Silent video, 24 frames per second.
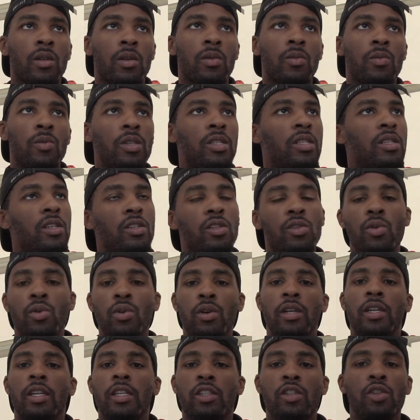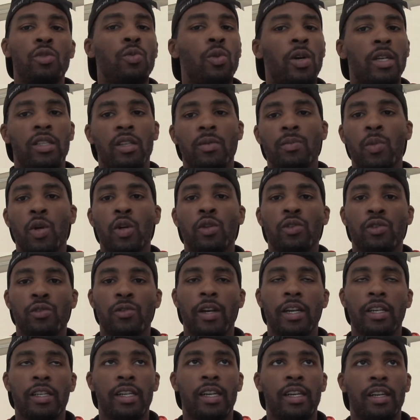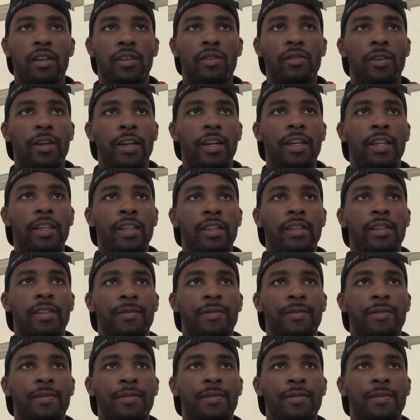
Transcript: "What's the toy that you want the most right now?" Right?